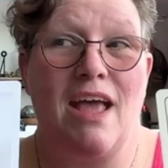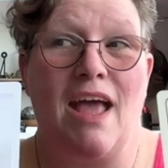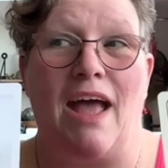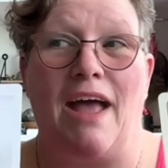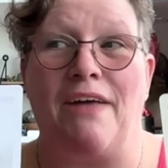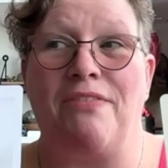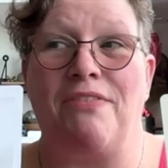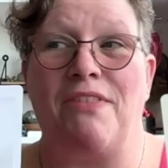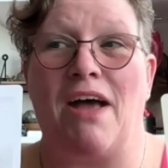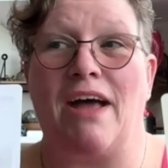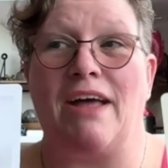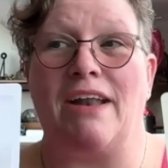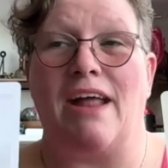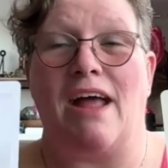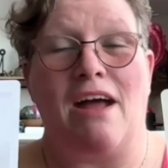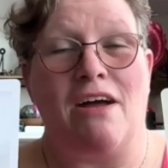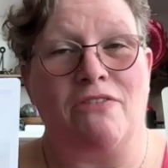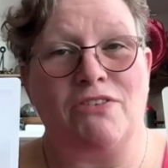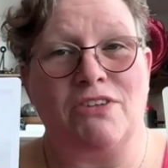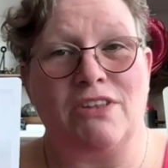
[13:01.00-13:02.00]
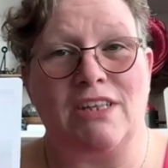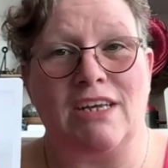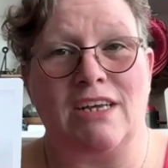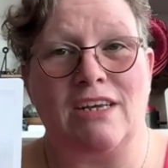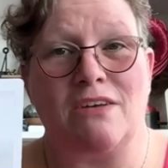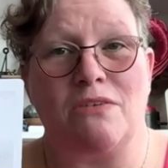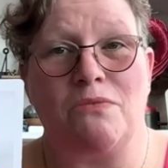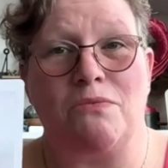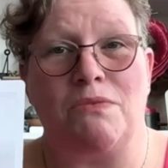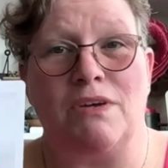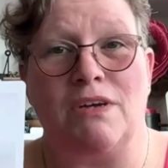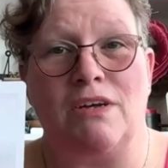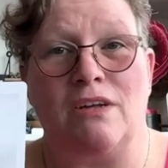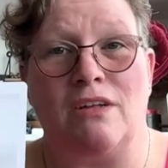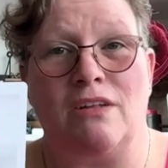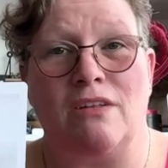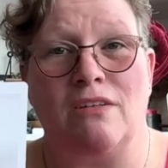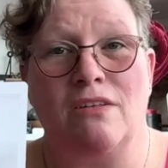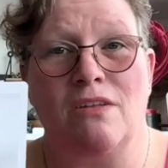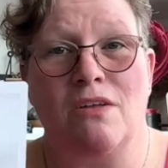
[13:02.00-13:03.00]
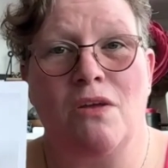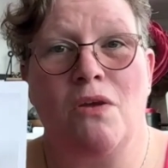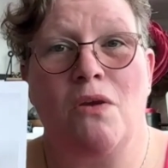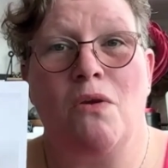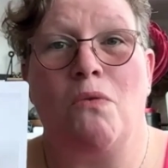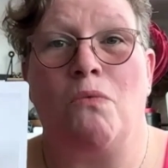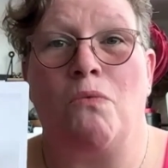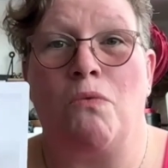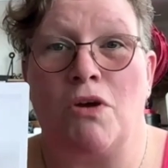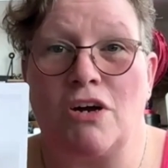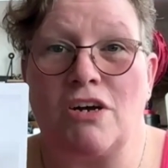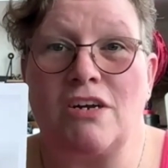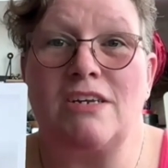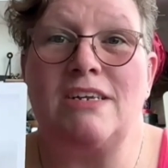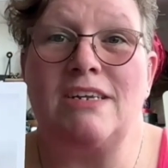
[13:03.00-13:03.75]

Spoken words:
And that everything will work